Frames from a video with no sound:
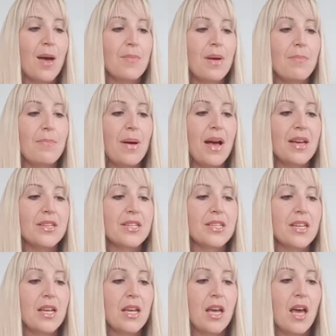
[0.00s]
but
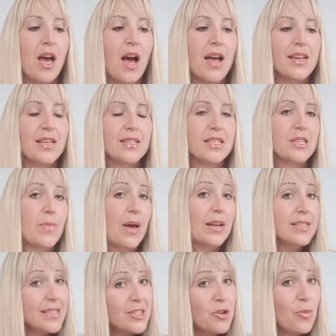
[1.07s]
I guess it's about
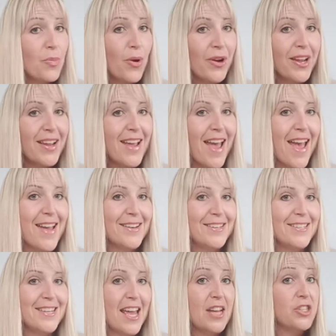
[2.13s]
listening to your body
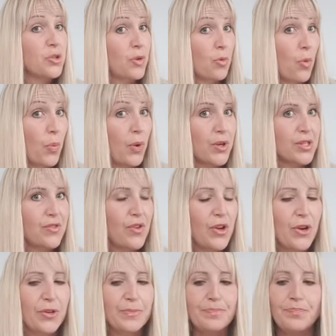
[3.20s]
and doing what works for
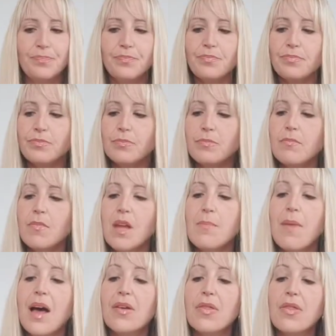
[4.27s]
you.
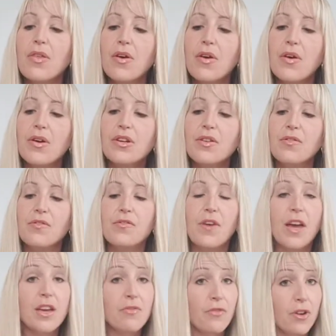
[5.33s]
My third
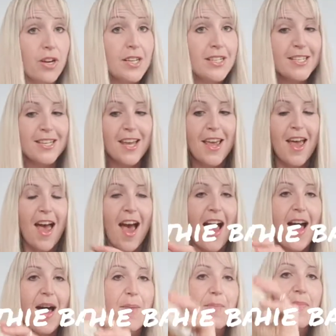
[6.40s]
favourite
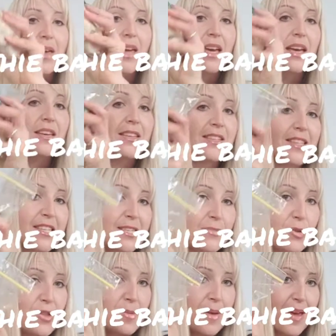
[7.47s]
is
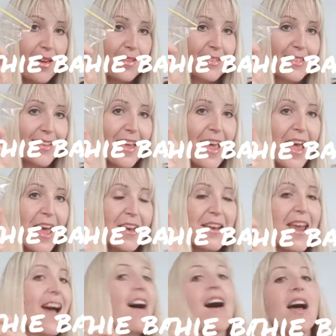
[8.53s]
smoothie bags.
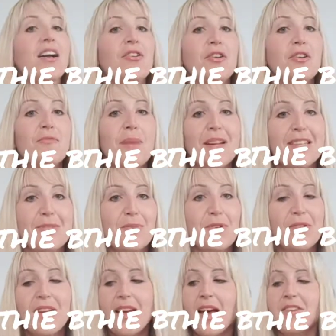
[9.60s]
Now, I could have made a
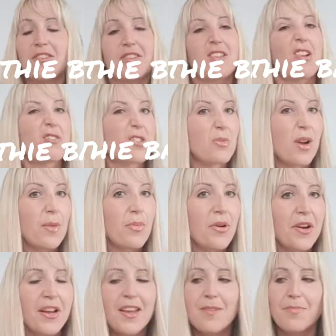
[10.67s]
smoothie and just told you what I put
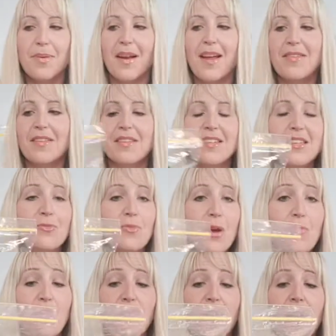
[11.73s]
in it, but I think this is way
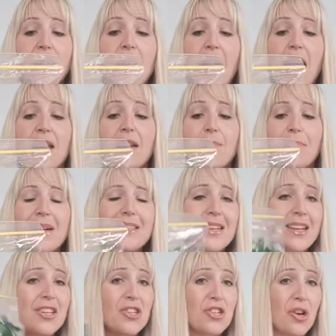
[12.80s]
more fun, and it
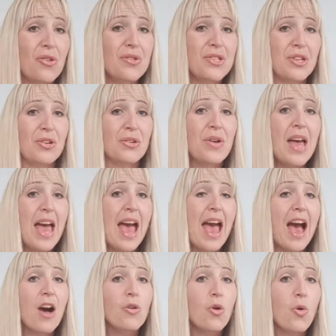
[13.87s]
basically shows you
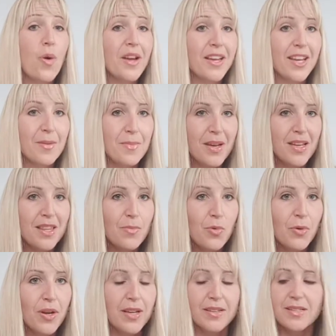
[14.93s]
how quick it can be in the
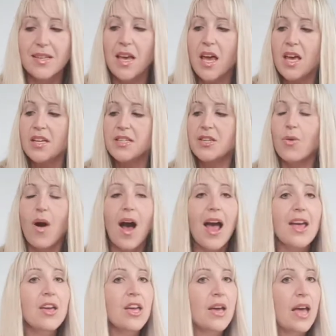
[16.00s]
mornings. So
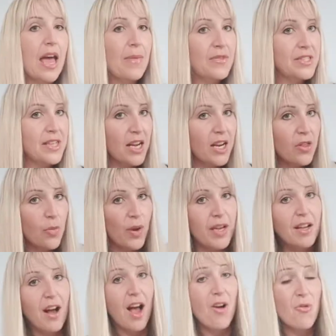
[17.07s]
at the start of the week,
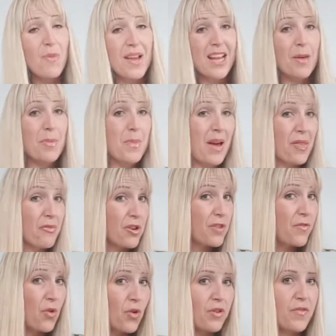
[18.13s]
I will make up about 3 or
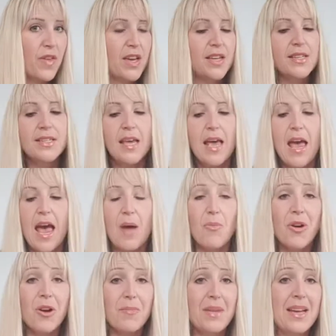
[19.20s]
4 of these, and
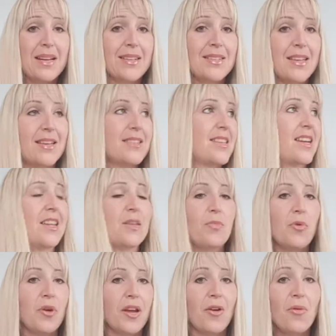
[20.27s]
what it means is that in the
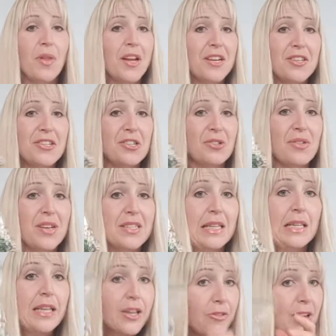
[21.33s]
morning, all I need to do is
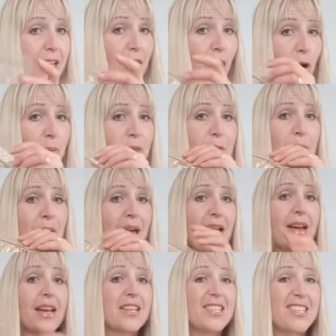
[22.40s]
literally open the
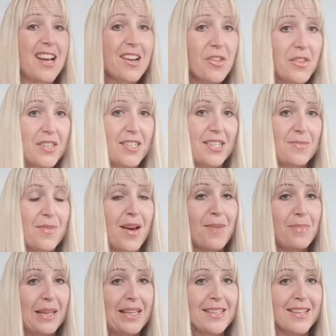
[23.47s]
bag, dunk this into my
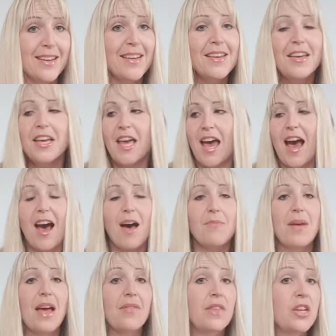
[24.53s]
blender, and
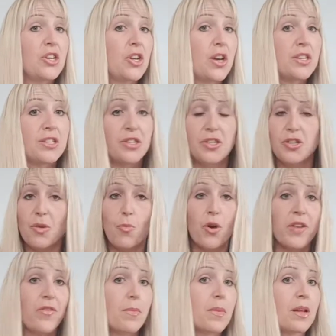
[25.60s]
then
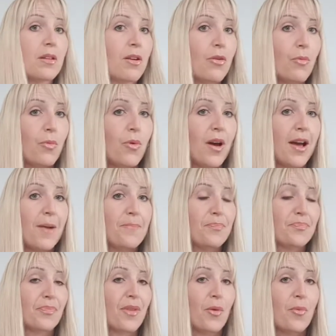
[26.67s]
whatever milk,
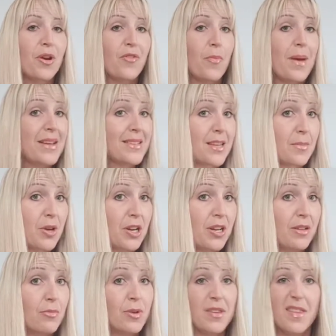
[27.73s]
whatever base I'm gonna,
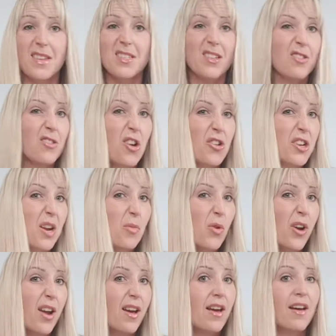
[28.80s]
whether that's coconut
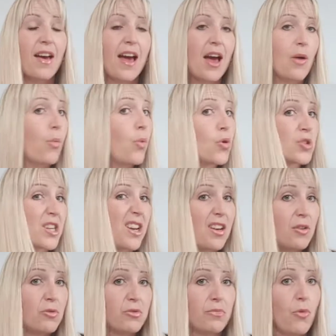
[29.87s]
water, water,
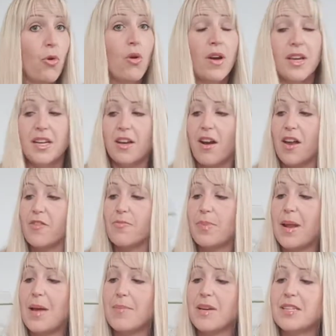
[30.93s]
or any kind of
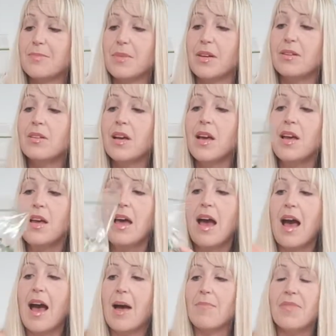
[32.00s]
plant-based milk,
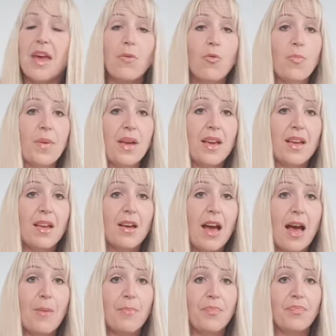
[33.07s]
that will be
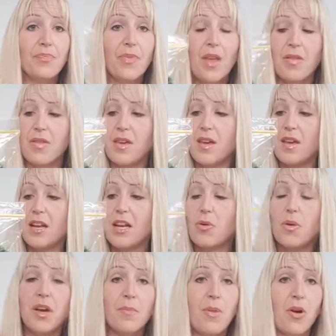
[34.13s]
the
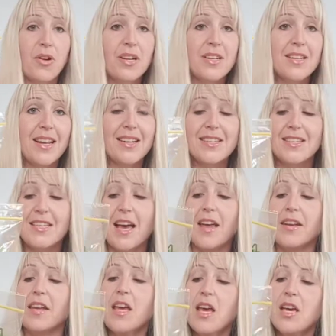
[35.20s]
liquid component, and it's
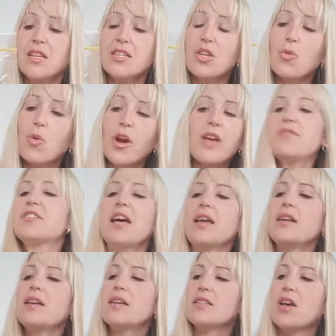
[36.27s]
done. So what I've
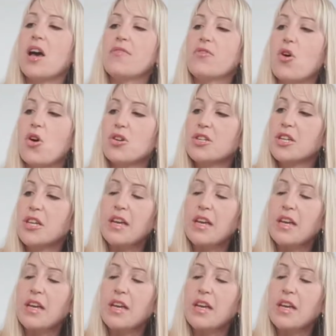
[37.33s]
done is I've got